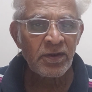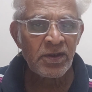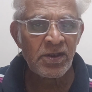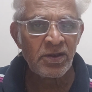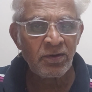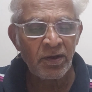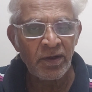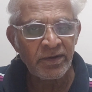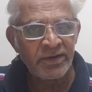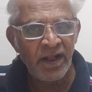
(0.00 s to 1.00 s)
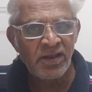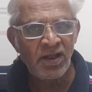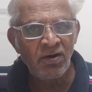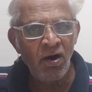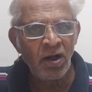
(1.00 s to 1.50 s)
He takes
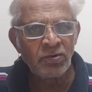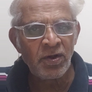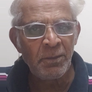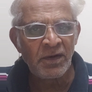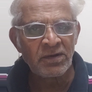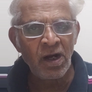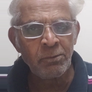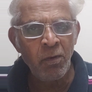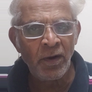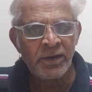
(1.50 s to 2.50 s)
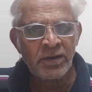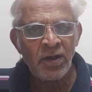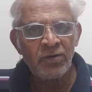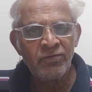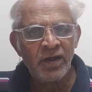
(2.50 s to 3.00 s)
the car to a particular point
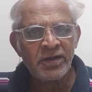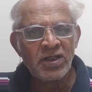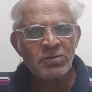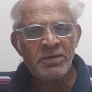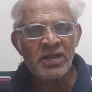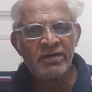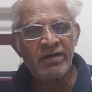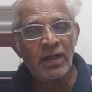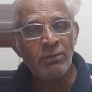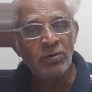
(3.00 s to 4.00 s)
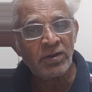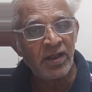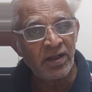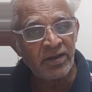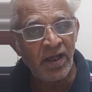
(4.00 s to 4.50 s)
where dustbin is available.
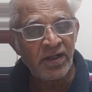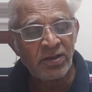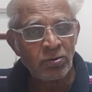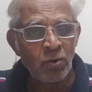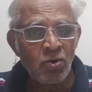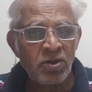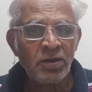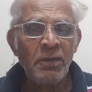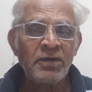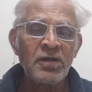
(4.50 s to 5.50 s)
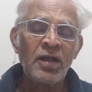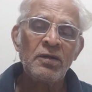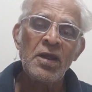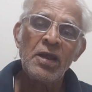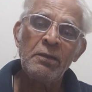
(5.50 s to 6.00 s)
There he throws that
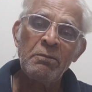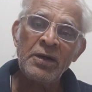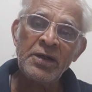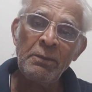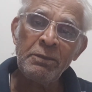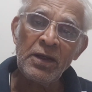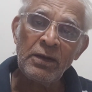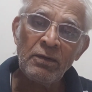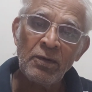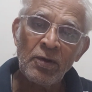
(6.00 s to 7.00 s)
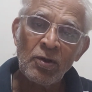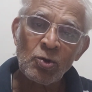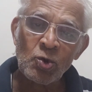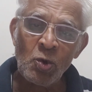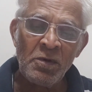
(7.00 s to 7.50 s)
particular banana peel.
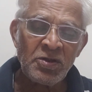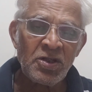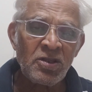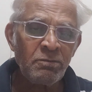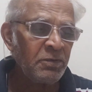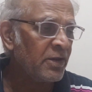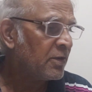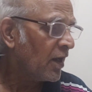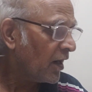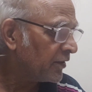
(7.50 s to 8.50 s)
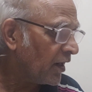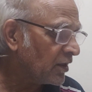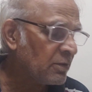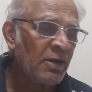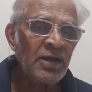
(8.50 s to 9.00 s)
So much discipline, and
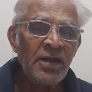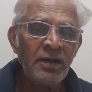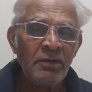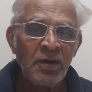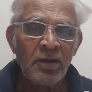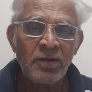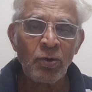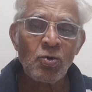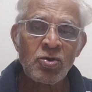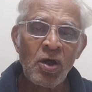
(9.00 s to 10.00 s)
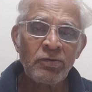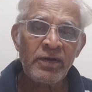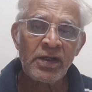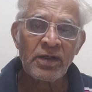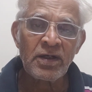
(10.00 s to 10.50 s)
ultimately the roads are
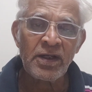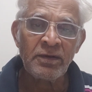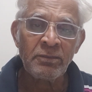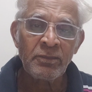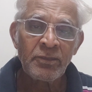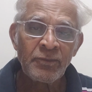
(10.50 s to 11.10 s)
very clean.